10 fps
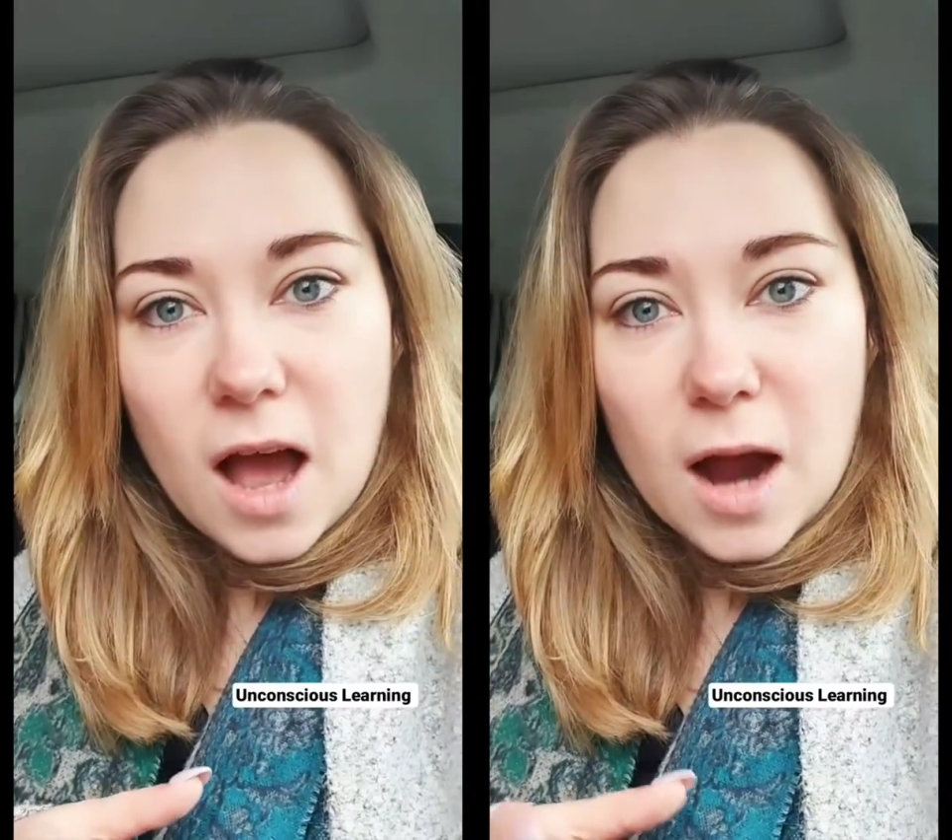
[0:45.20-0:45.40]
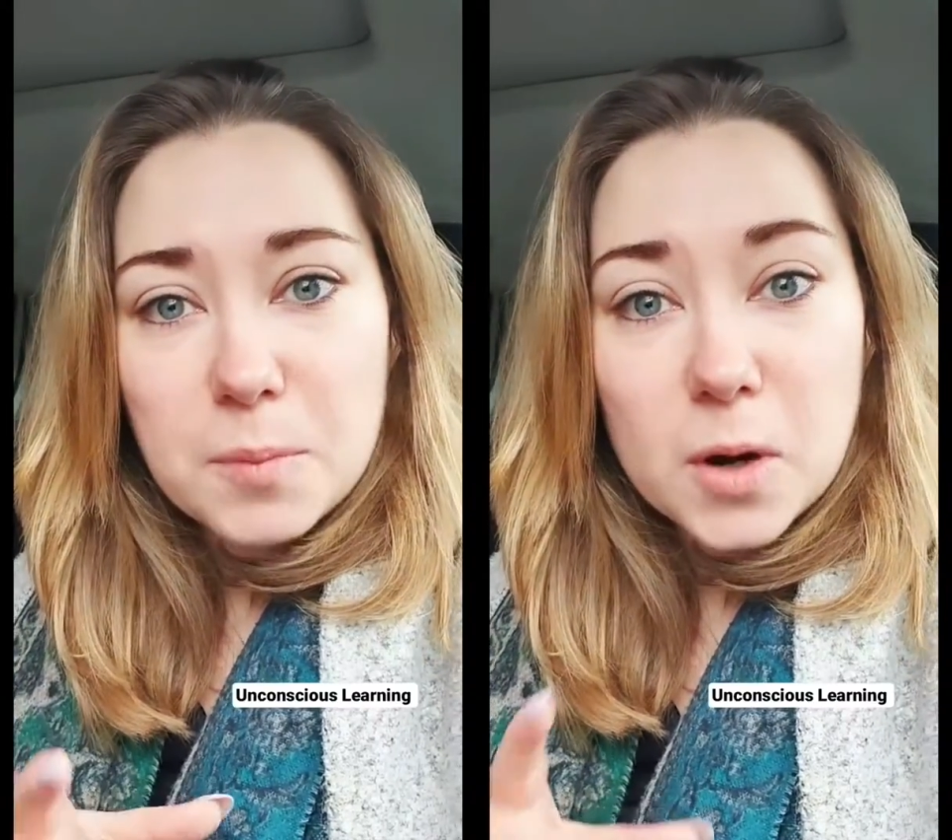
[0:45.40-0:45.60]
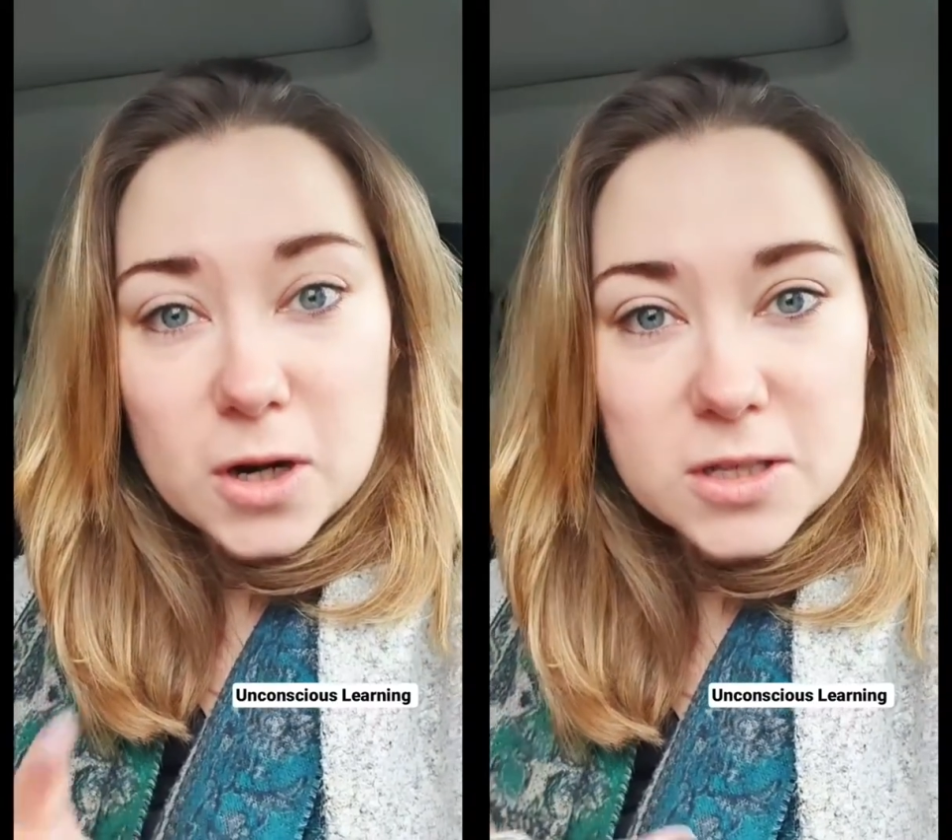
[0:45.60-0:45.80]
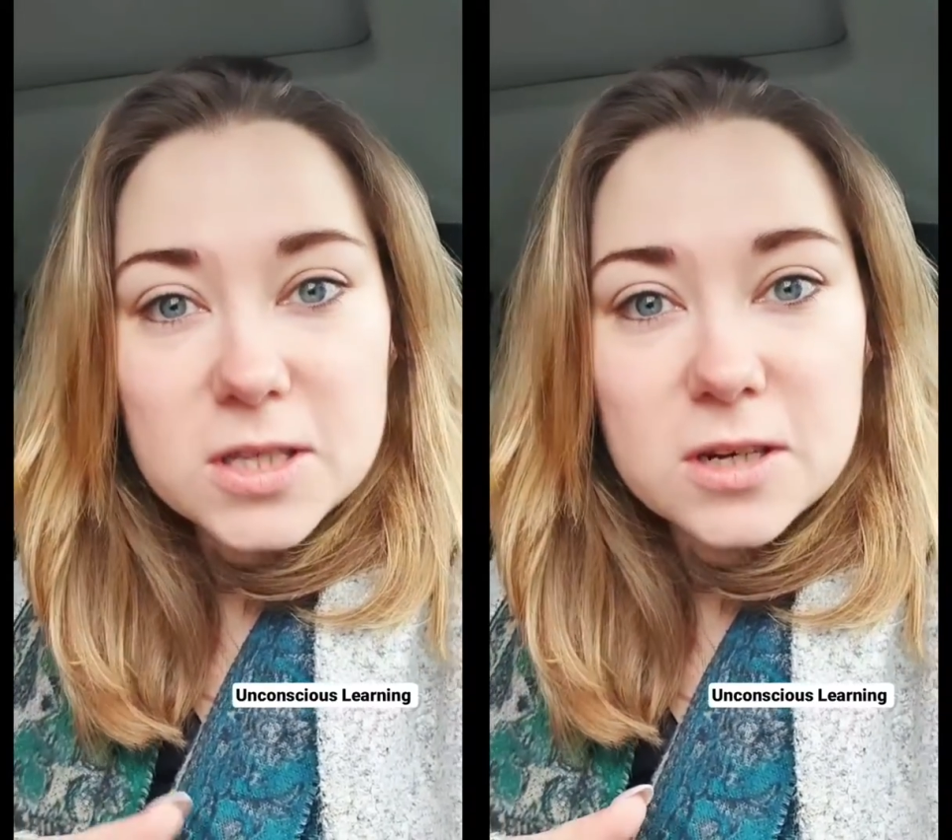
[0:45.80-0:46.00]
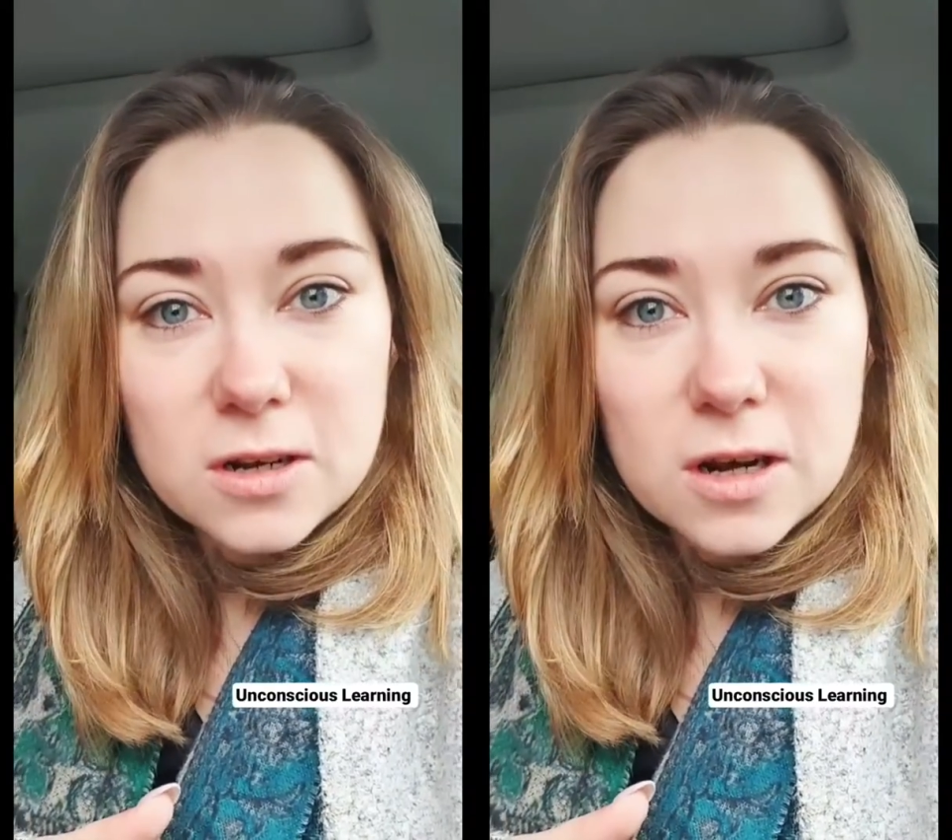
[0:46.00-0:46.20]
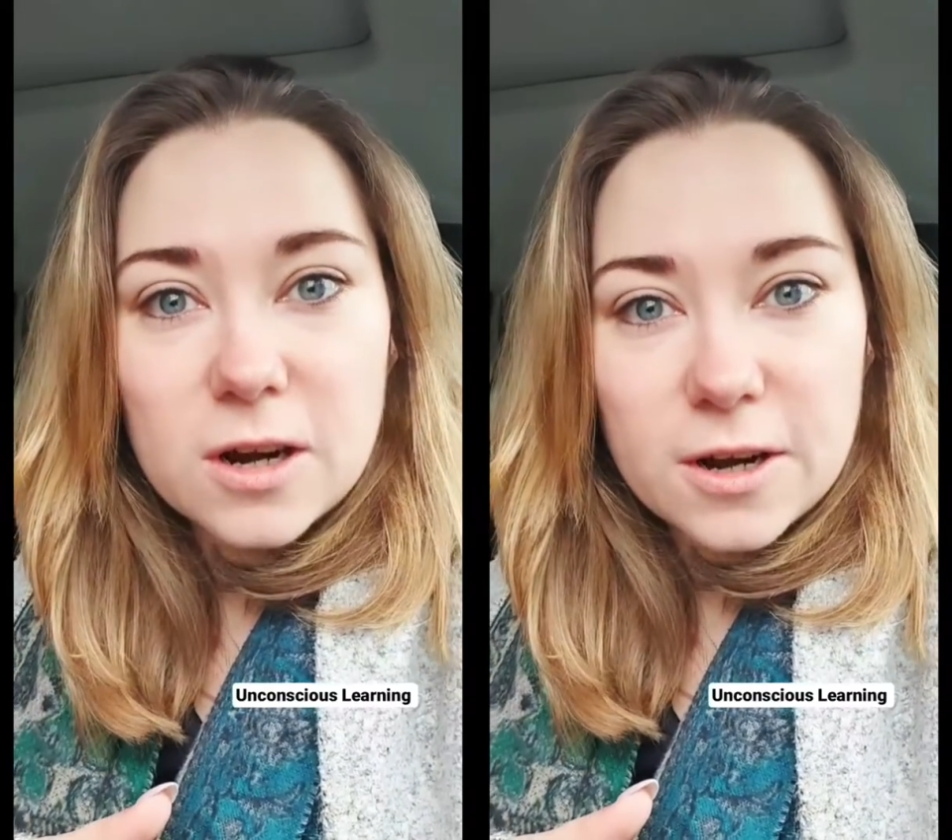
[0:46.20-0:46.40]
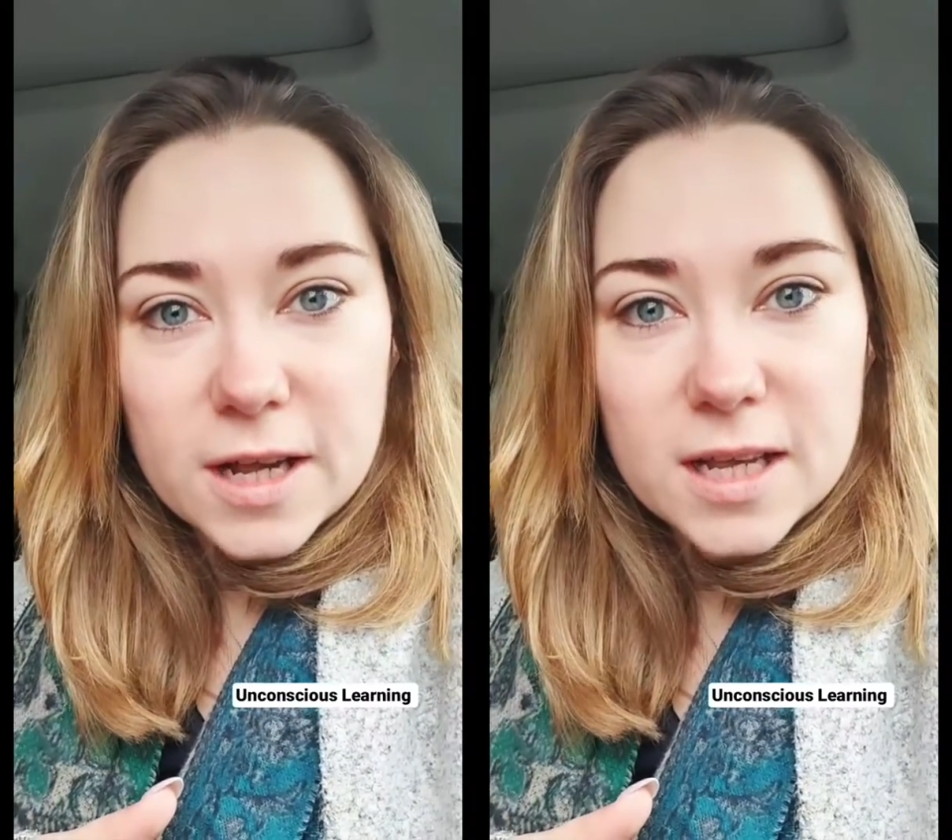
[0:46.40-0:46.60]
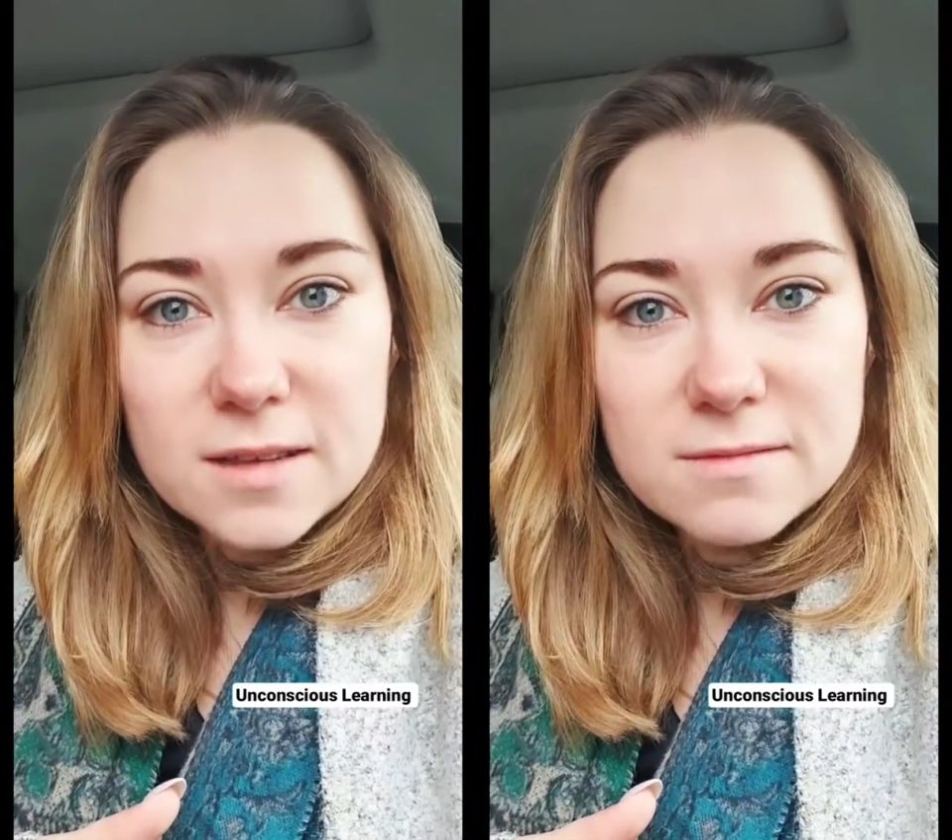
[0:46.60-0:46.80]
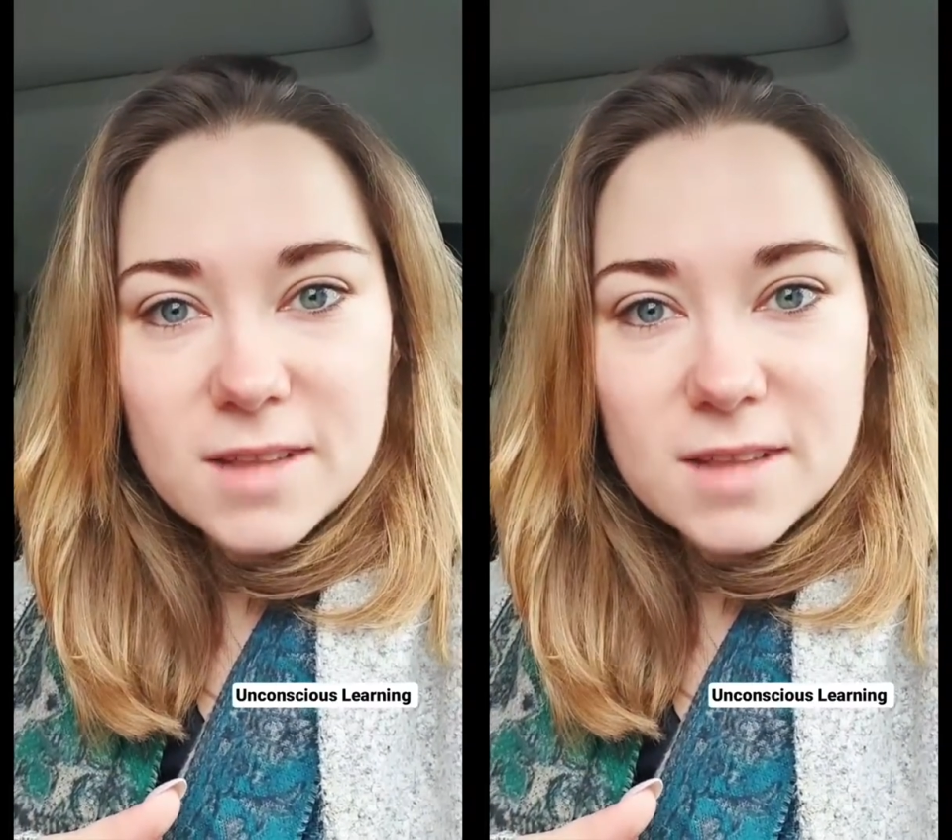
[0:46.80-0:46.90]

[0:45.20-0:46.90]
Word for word: our personal learning